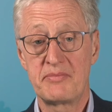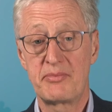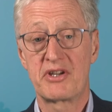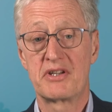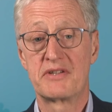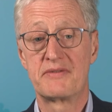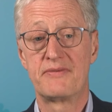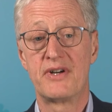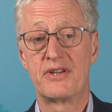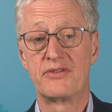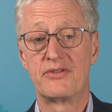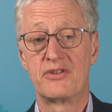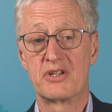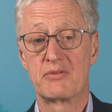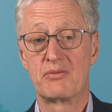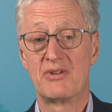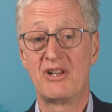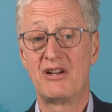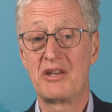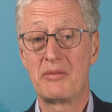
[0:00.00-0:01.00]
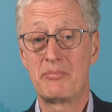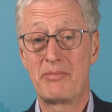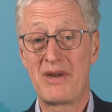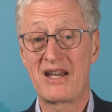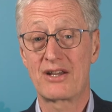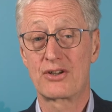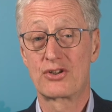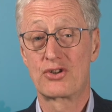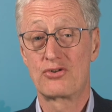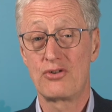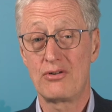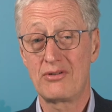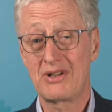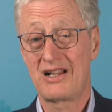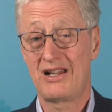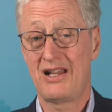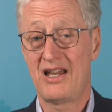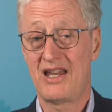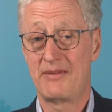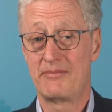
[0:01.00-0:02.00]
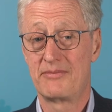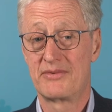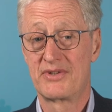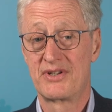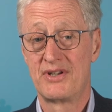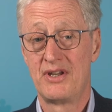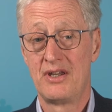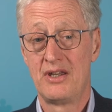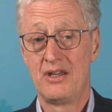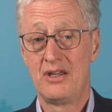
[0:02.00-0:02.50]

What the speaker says: because funders will only back strong claims.